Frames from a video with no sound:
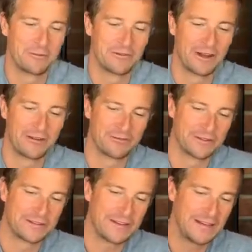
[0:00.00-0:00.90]
We've done it from
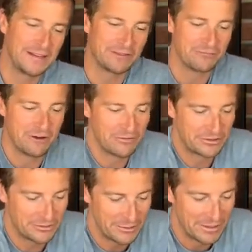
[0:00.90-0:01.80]
sea to rivers
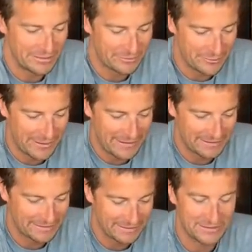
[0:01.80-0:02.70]
to
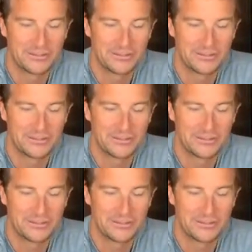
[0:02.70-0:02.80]
earthquakes to